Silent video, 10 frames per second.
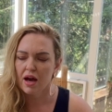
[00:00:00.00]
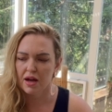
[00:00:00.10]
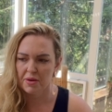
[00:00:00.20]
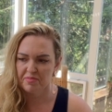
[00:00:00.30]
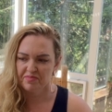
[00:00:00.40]

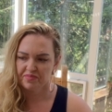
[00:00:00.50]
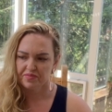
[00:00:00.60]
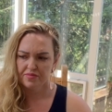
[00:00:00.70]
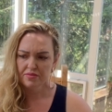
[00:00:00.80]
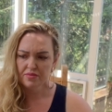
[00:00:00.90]

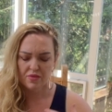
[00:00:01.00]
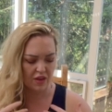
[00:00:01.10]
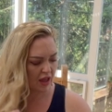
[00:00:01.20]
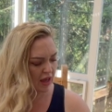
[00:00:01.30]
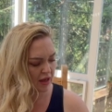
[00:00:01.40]
Um,
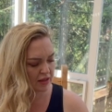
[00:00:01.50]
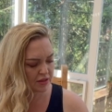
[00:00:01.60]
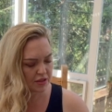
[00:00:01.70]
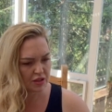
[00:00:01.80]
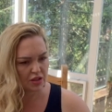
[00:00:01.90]

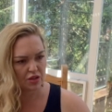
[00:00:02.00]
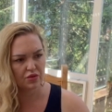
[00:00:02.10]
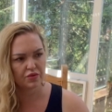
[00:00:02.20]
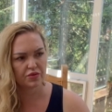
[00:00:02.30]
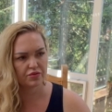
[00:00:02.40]
and
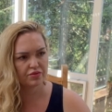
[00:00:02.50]
you've...